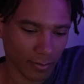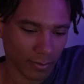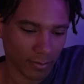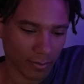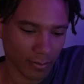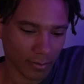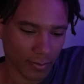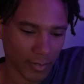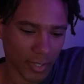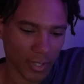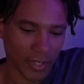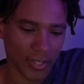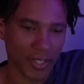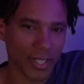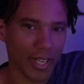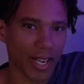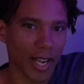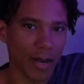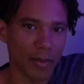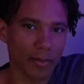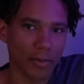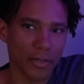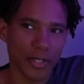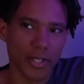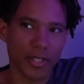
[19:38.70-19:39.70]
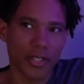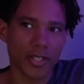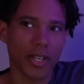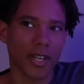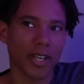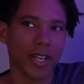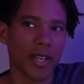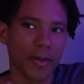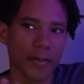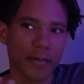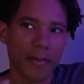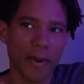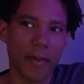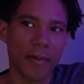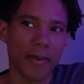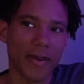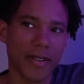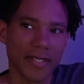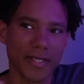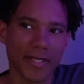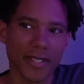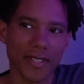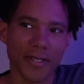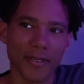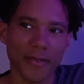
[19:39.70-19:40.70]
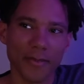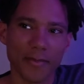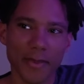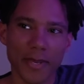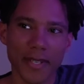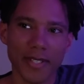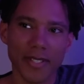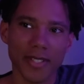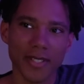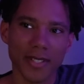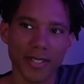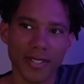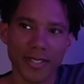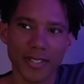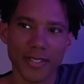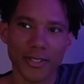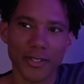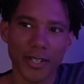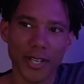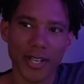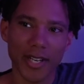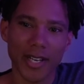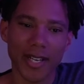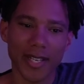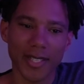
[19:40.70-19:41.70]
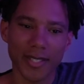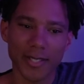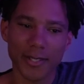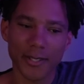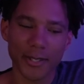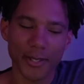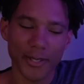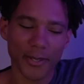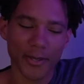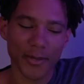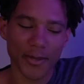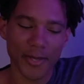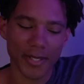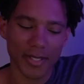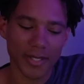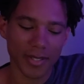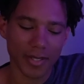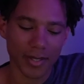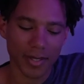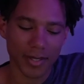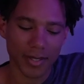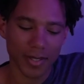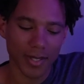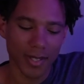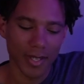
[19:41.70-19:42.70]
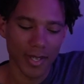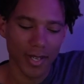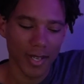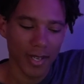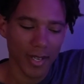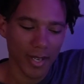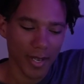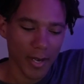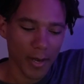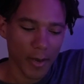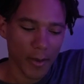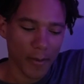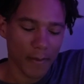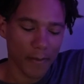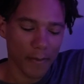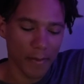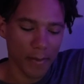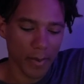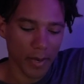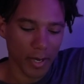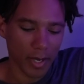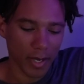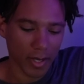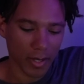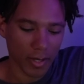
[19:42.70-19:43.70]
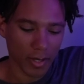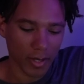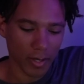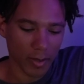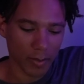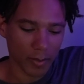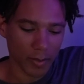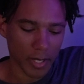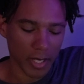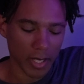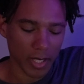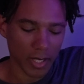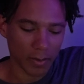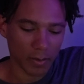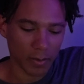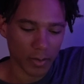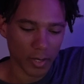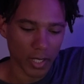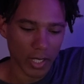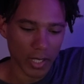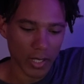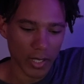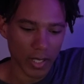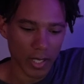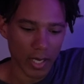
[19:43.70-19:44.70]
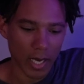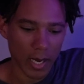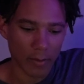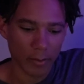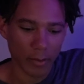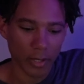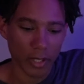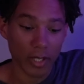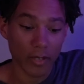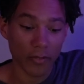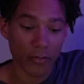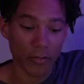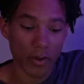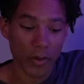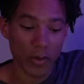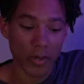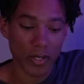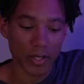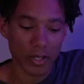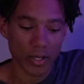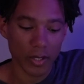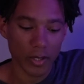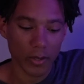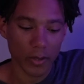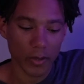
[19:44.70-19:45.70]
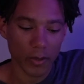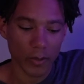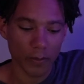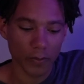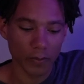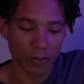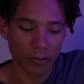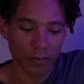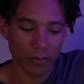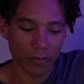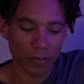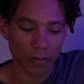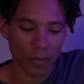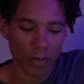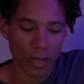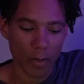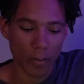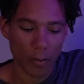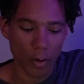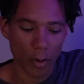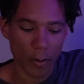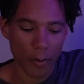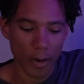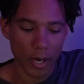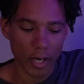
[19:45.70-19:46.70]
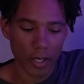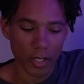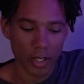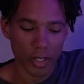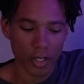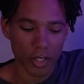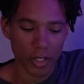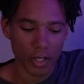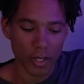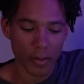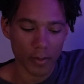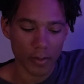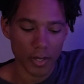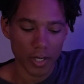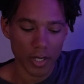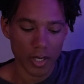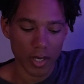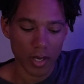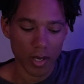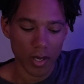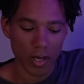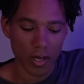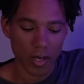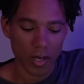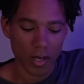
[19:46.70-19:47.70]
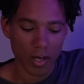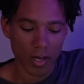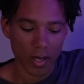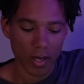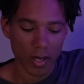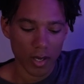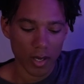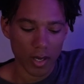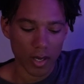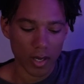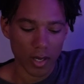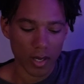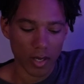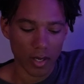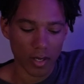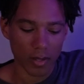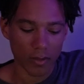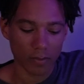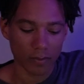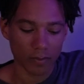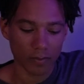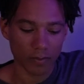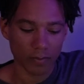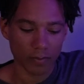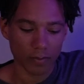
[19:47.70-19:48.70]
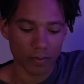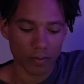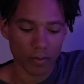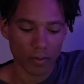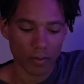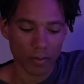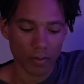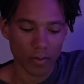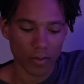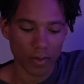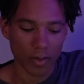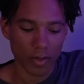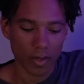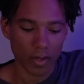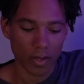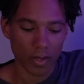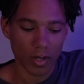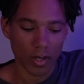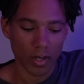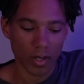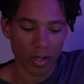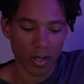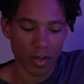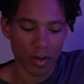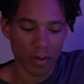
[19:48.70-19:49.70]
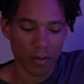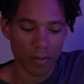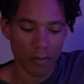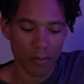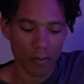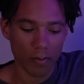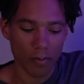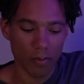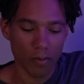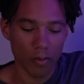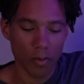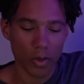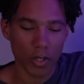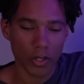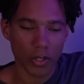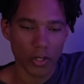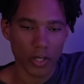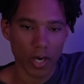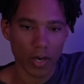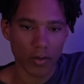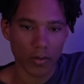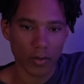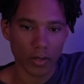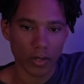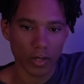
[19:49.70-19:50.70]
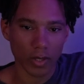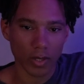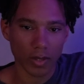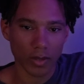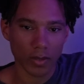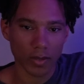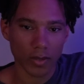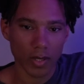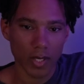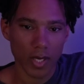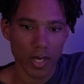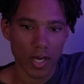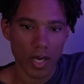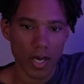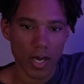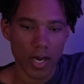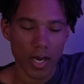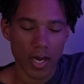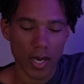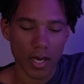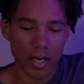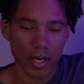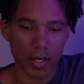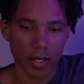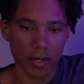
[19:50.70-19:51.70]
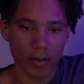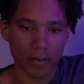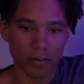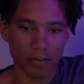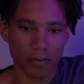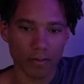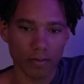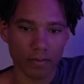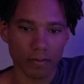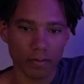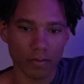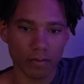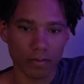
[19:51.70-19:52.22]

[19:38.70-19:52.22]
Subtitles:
Because like I'm just talking by myself, basically trying to answer your question. But yeah, I'm looking forward to more partnerships and more traveling, and